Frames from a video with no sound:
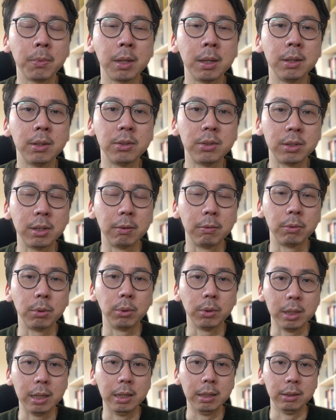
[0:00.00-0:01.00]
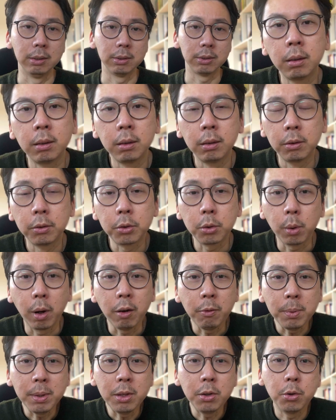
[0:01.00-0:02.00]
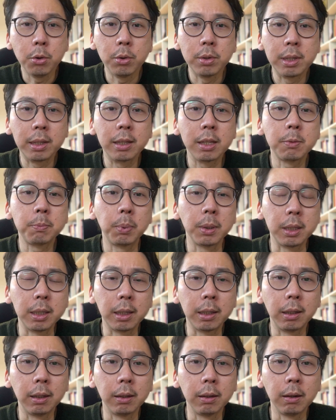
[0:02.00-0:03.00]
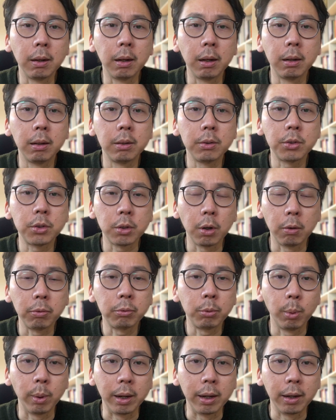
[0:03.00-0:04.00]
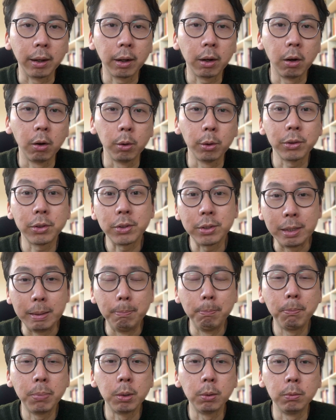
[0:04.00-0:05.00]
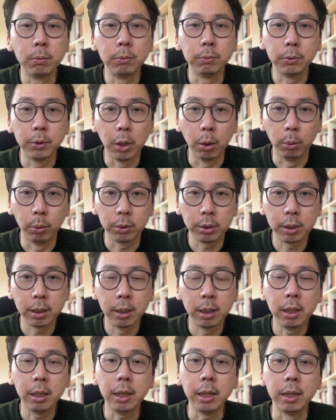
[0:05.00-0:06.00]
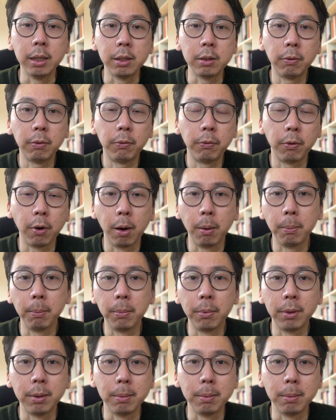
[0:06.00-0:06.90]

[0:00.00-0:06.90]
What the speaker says: several years. So I've been using this particular software called Simple Note. It's from the